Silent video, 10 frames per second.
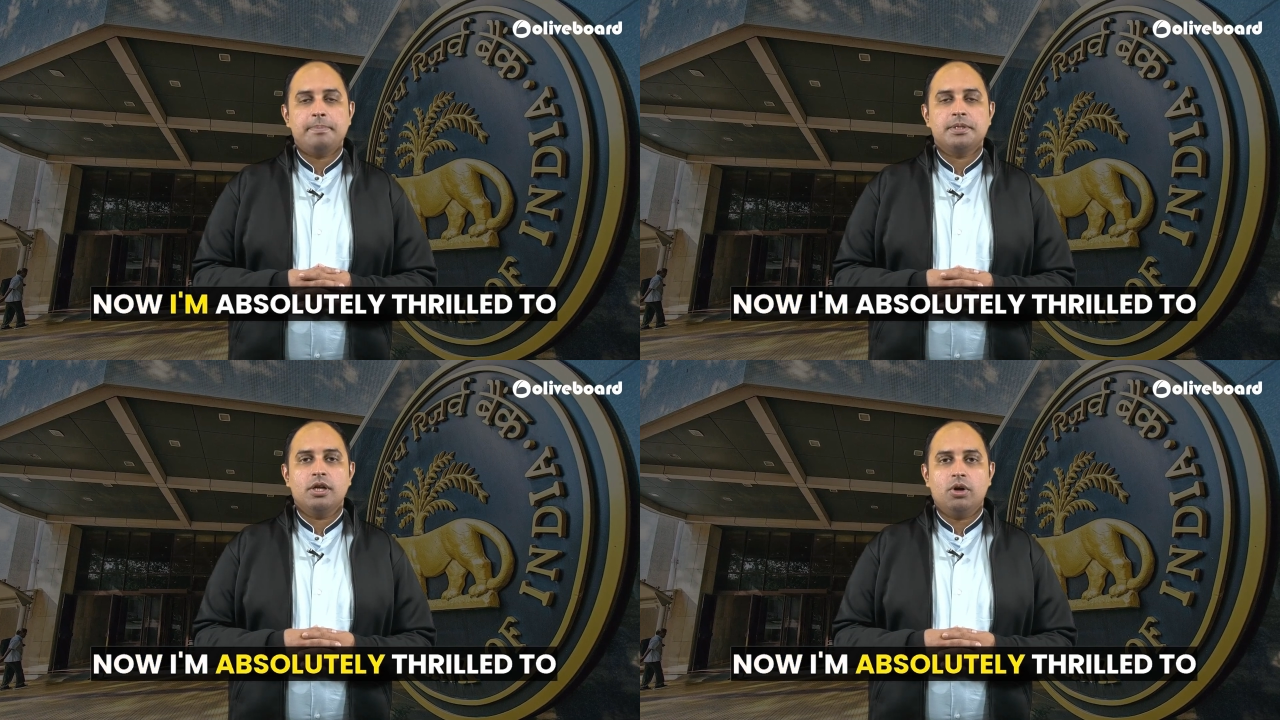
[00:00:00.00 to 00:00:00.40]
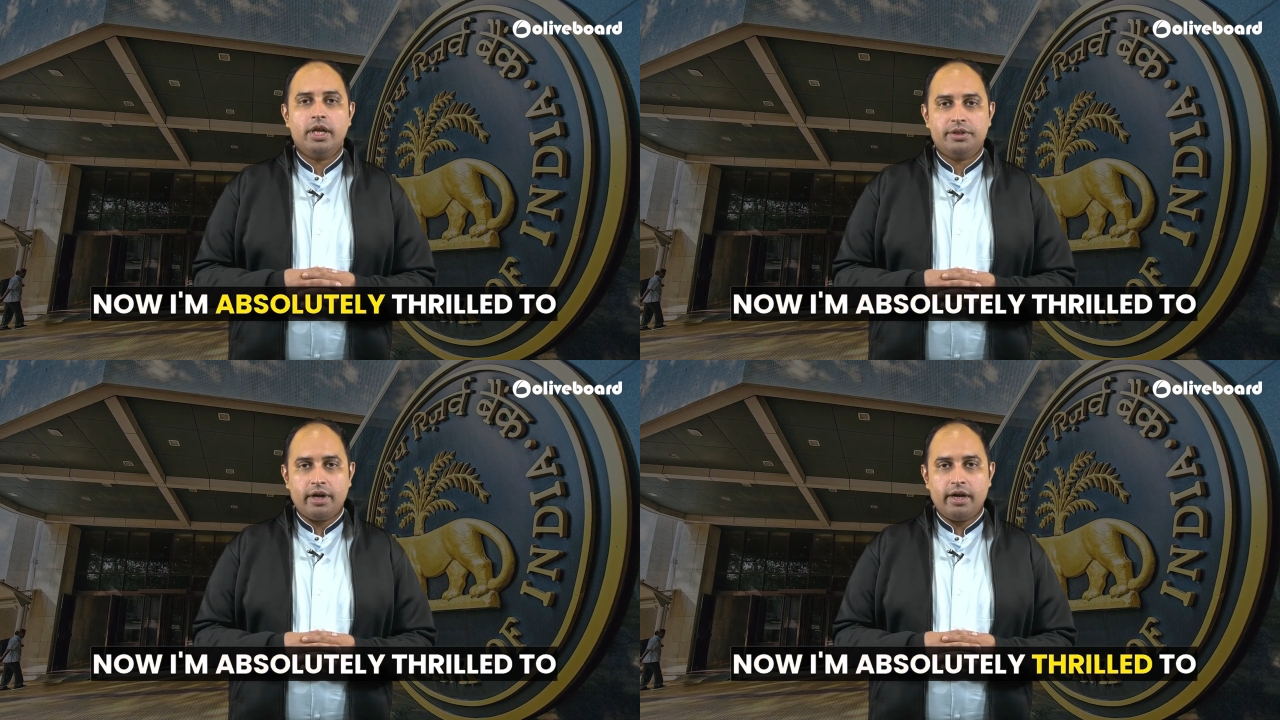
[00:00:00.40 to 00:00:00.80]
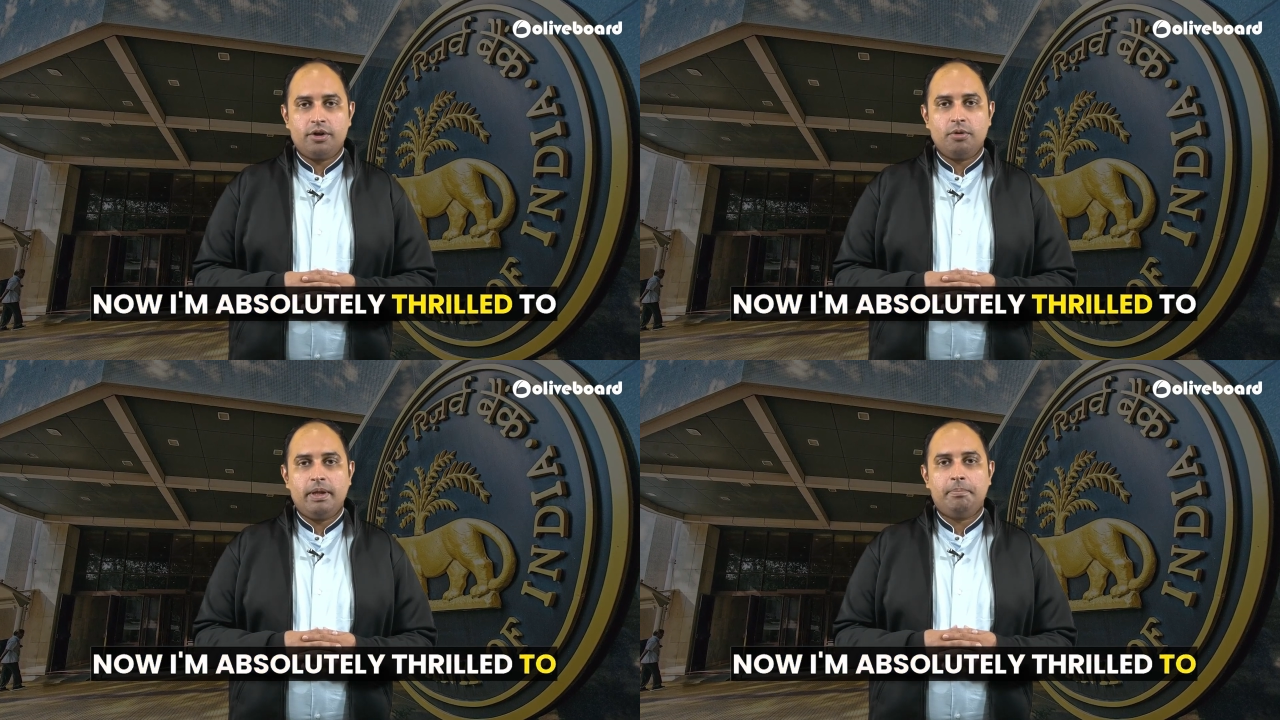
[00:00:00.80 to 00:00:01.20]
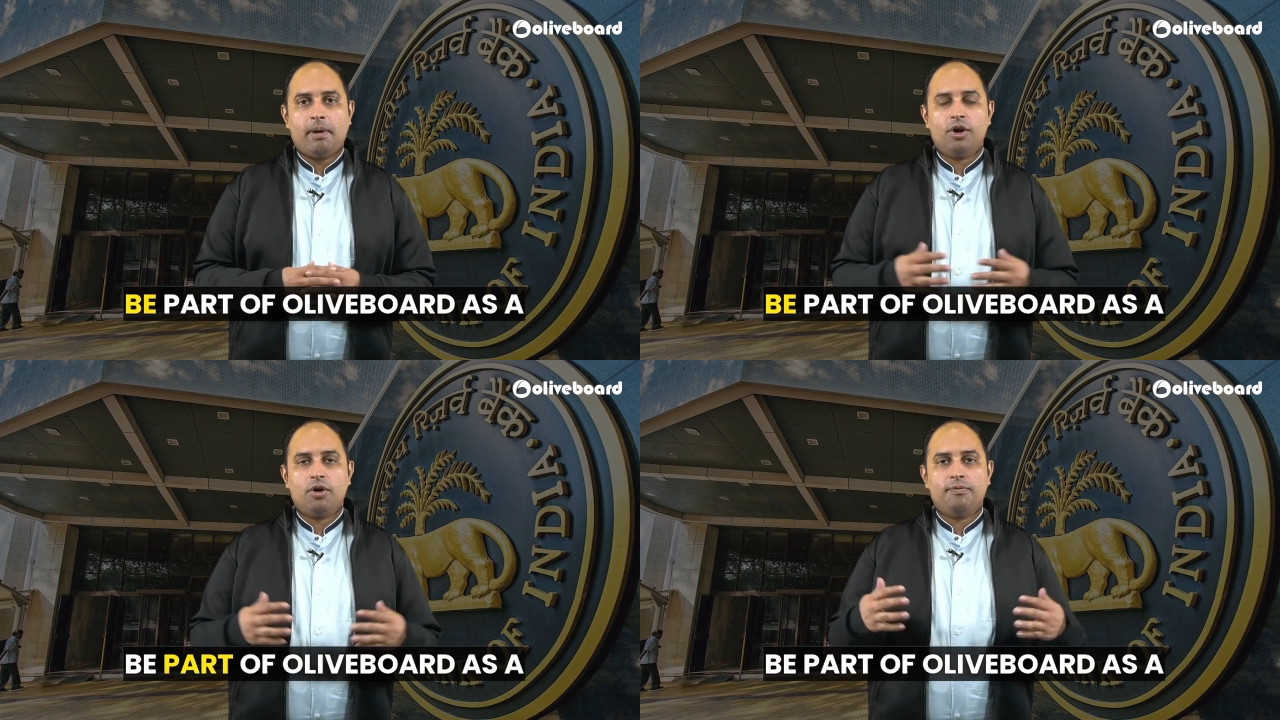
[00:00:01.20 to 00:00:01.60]
absolutely thrilled to be
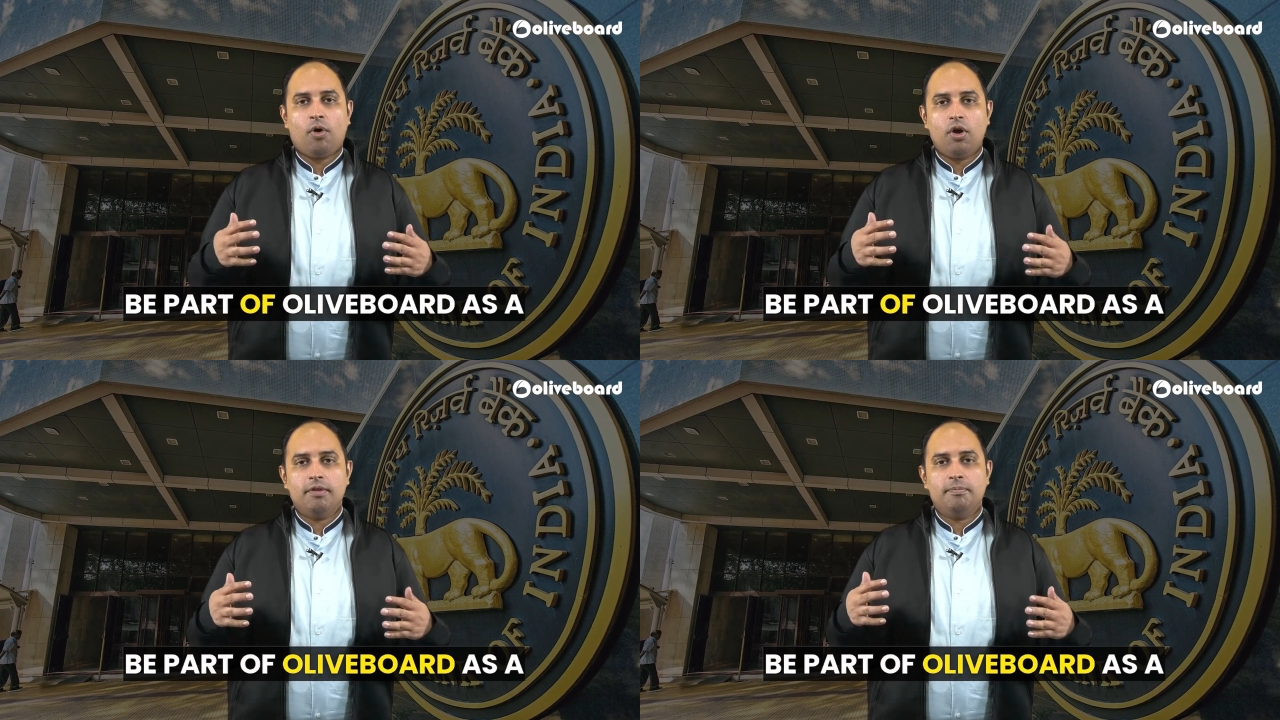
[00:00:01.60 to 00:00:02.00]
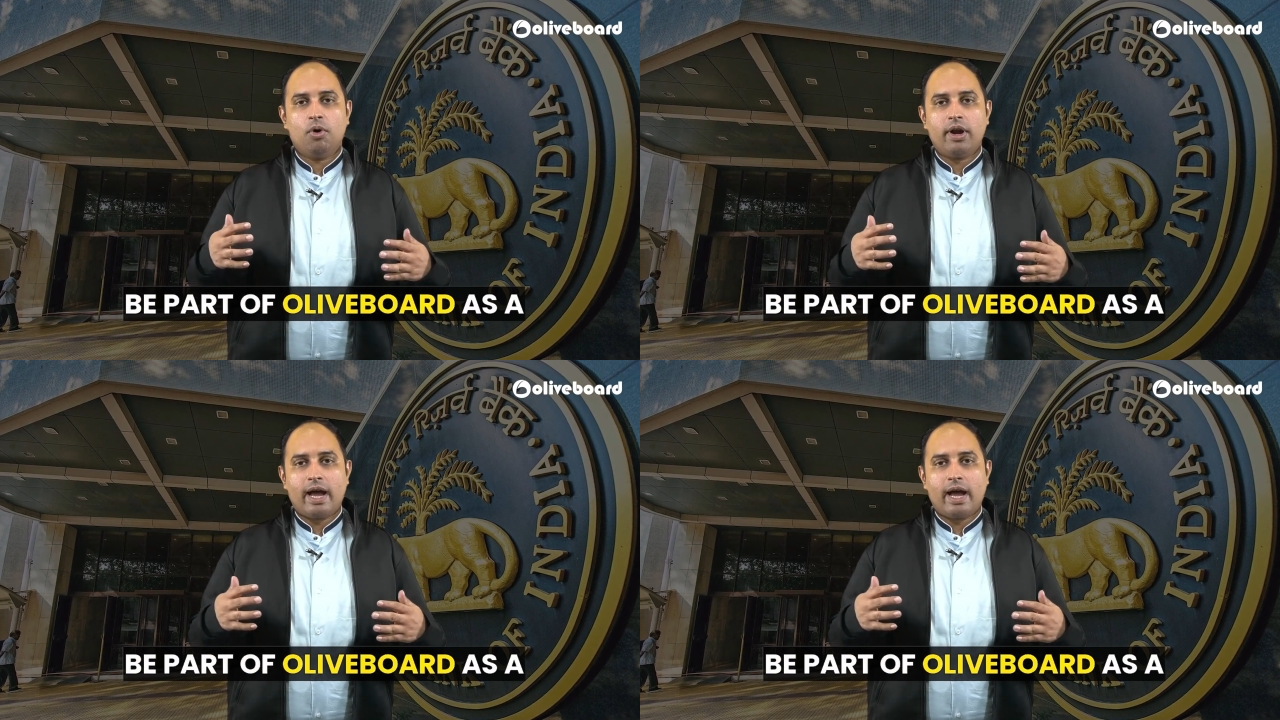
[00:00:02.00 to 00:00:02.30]
part of Oliveboard